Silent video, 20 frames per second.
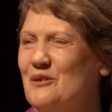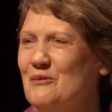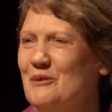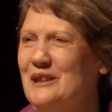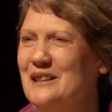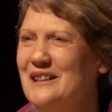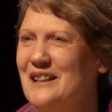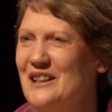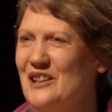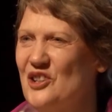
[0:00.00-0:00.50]

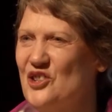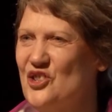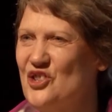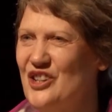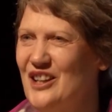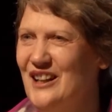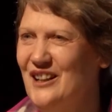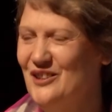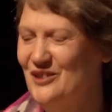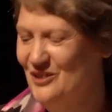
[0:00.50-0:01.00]
we need a
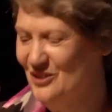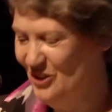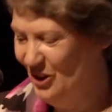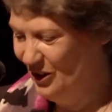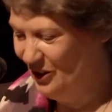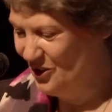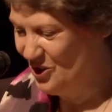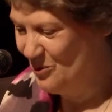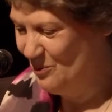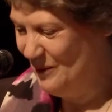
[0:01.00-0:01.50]
sound
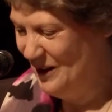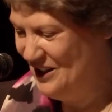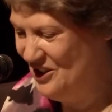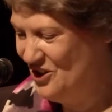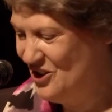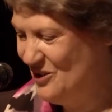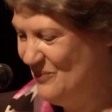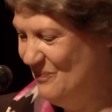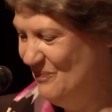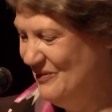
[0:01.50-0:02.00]
knowledge
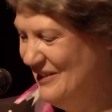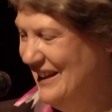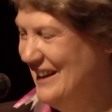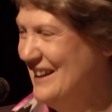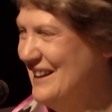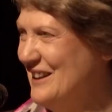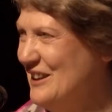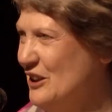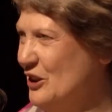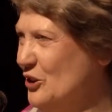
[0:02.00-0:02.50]
base,
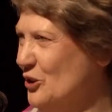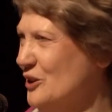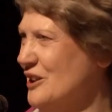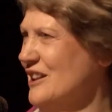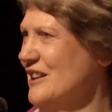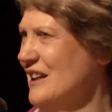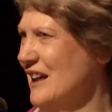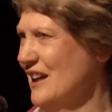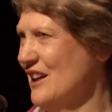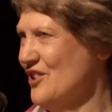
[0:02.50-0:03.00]
good
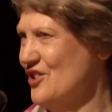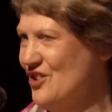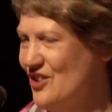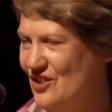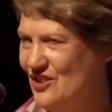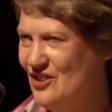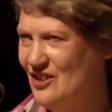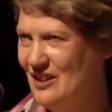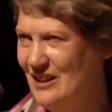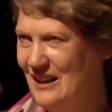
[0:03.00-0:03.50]

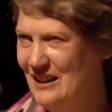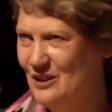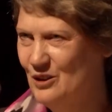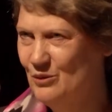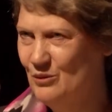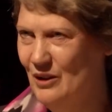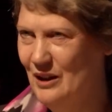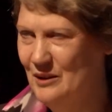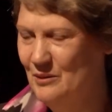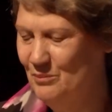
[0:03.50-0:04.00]
analysis, and the
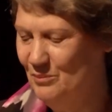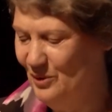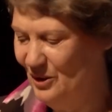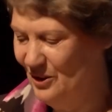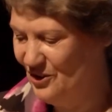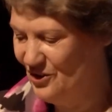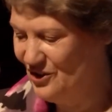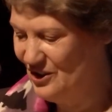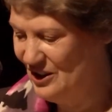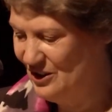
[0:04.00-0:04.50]
right
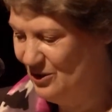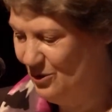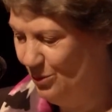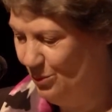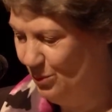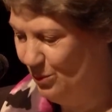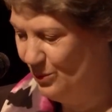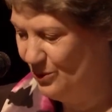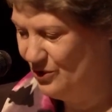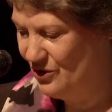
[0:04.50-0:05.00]
policy
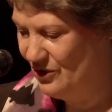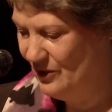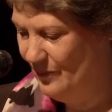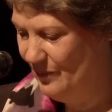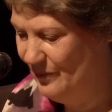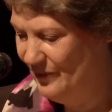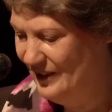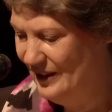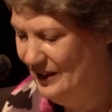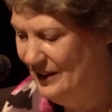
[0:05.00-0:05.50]
tools.
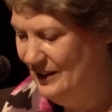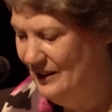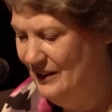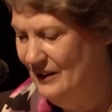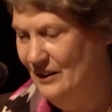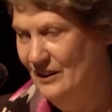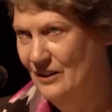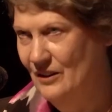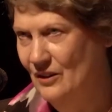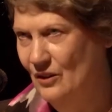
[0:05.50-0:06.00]

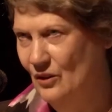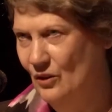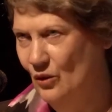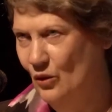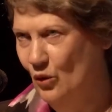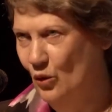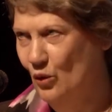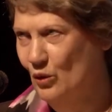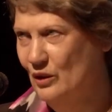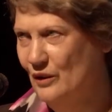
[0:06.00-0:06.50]

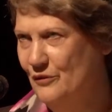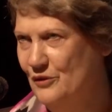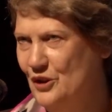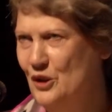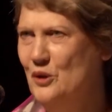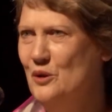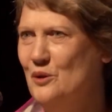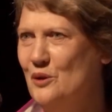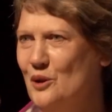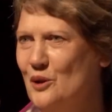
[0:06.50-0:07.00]
All of
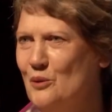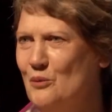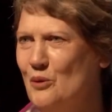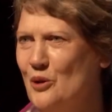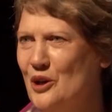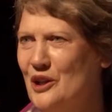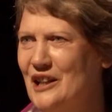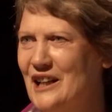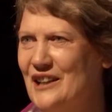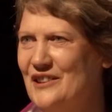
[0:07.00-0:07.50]
you who
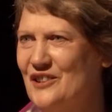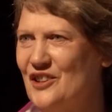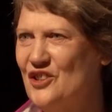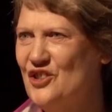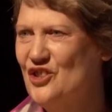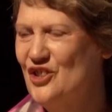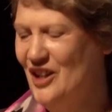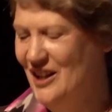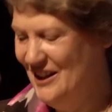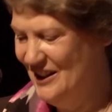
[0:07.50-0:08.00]
work at the
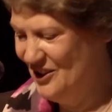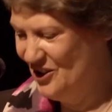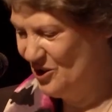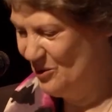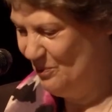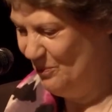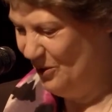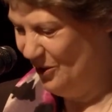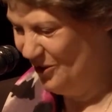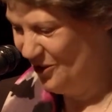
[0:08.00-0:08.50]
science
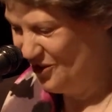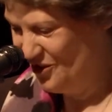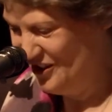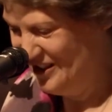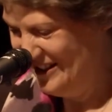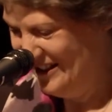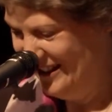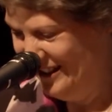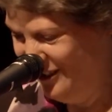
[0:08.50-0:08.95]
policy